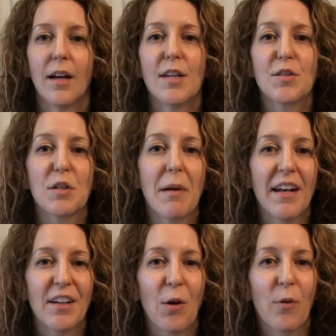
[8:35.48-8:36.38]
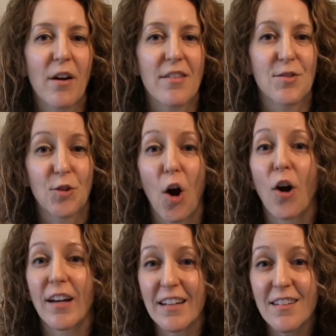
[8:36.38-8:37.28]
So depending on where the
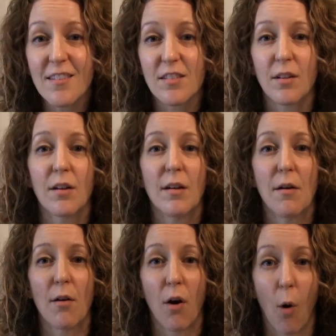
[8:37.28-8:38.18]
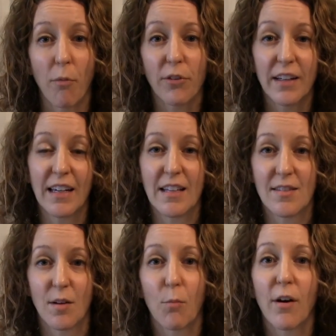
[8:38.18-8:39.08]
scar is, hopefully it's
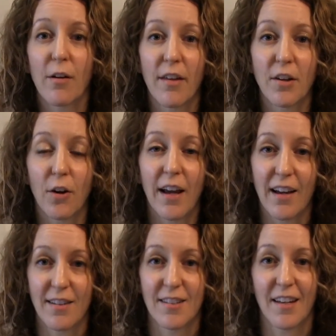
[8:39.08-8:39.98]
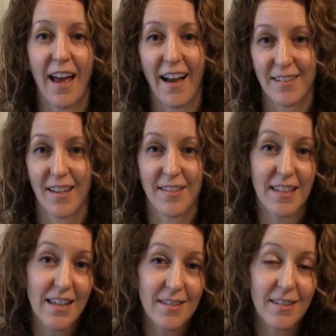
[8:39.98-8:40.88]
somewhere that your hands can access
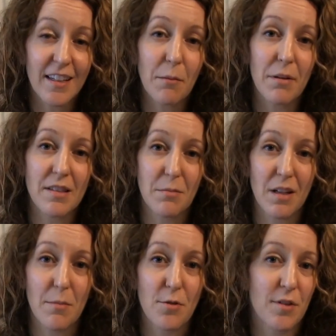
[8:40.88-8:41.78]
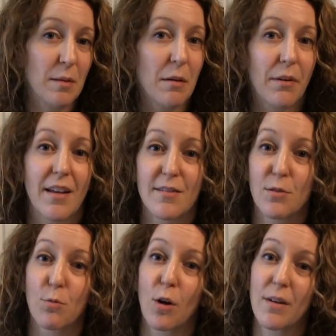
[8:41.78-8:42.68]
easily, but sometimes there's going to be places
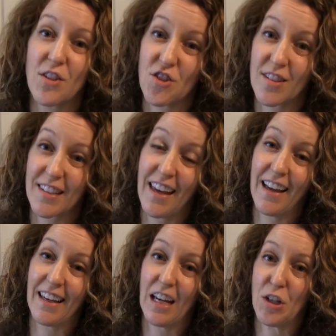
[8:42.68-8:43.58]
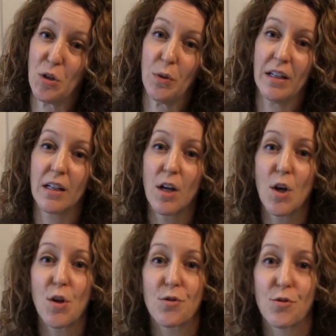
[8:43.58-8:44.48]
where we just can't get to it.
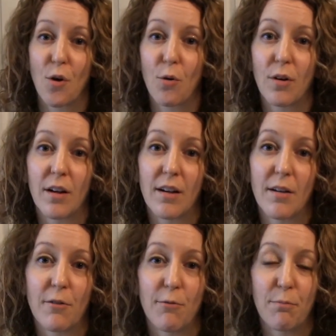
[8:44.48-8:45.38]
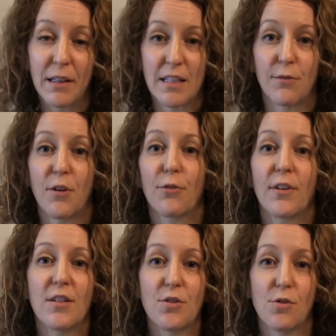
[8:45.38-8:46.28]
So please feel
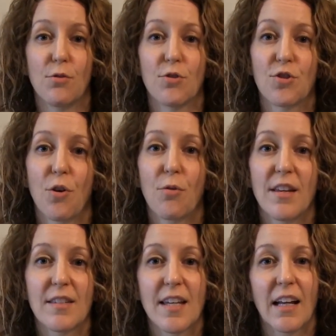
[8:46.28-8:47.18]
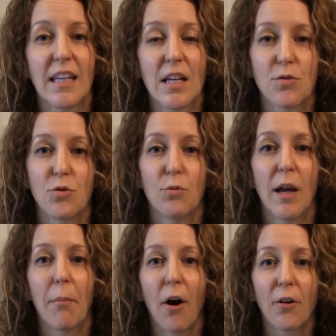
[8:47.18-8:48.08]
free to show these techniques to
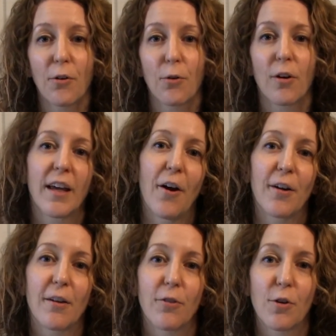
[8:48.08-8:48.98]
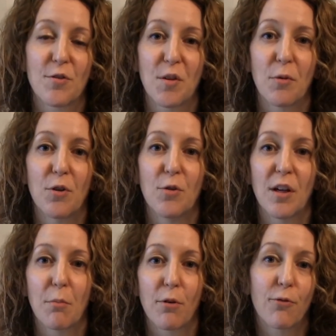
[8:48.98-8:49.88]
a partner or a caregiver or someone who
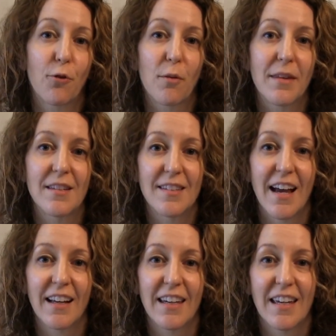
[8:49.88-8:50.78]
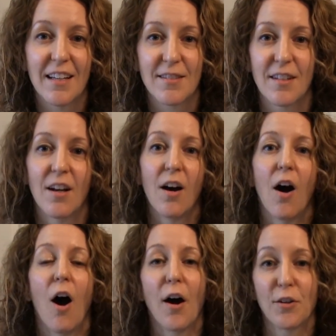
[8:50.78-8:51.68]
can perform these techniques
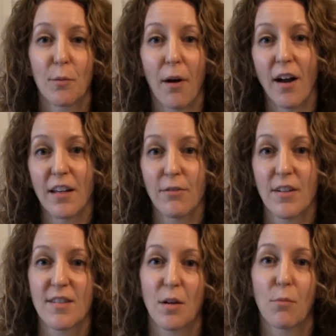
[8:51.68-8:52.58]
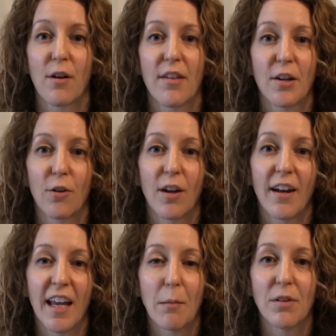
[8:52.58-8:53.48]
on your body if it's somewhere that you're
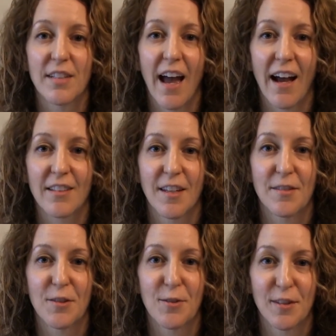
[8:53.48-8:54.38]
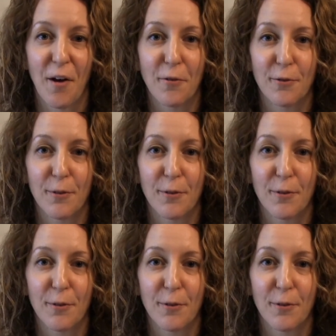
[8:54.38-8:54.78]
not able to access yourself.